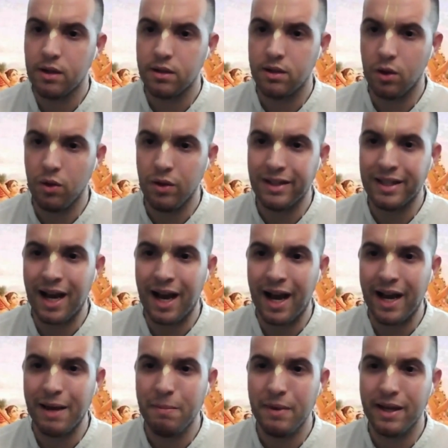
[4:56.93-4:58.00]
So the
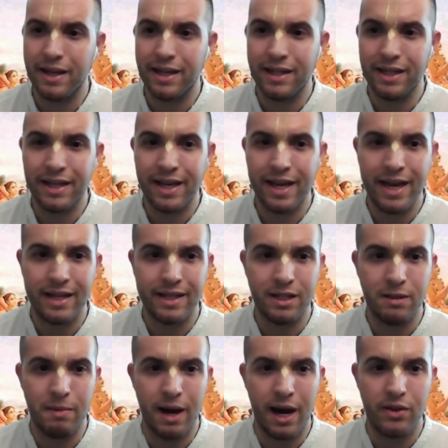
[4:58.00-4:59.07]
time
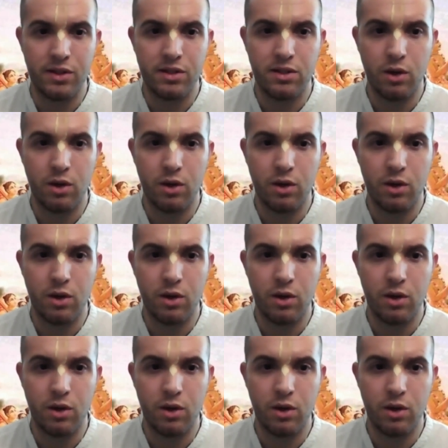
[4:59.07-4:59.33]
indicated by the